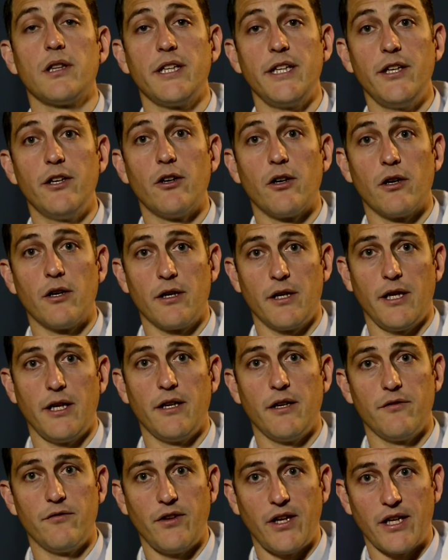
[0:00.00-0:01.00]
leader in
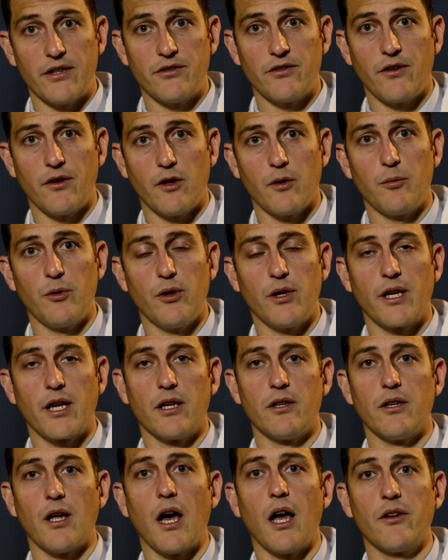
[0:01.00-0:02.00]
advanced therapeutic
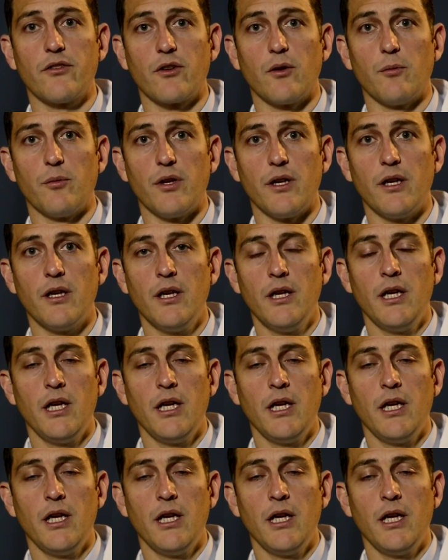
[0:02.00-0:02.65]
endoscopy.